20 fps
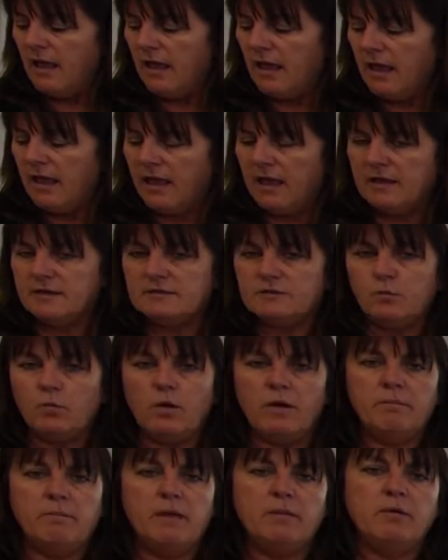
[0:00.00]
And
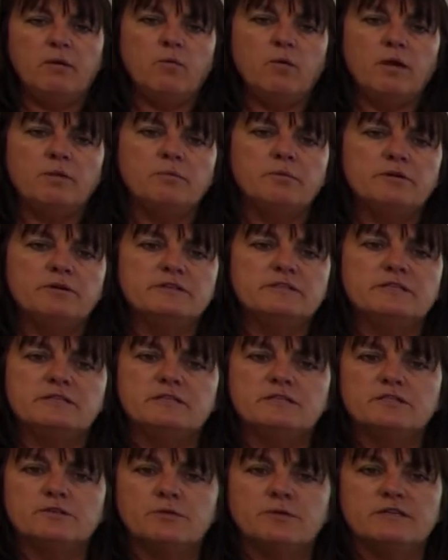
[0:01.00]
maybe one person
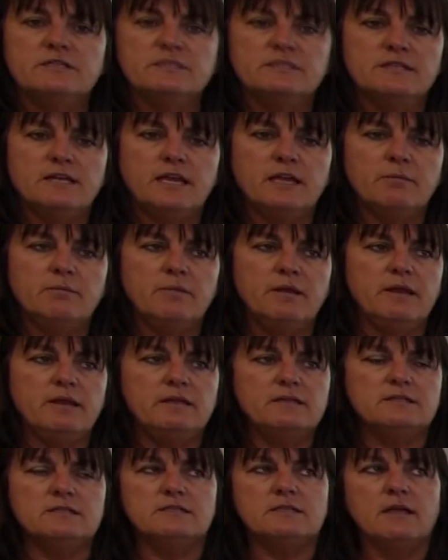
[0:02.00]
is going to take
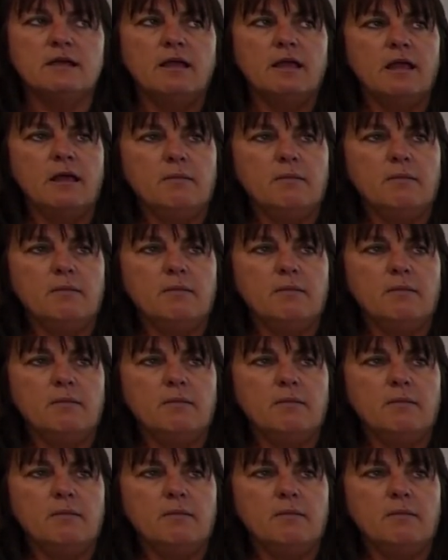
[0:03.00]
minutes,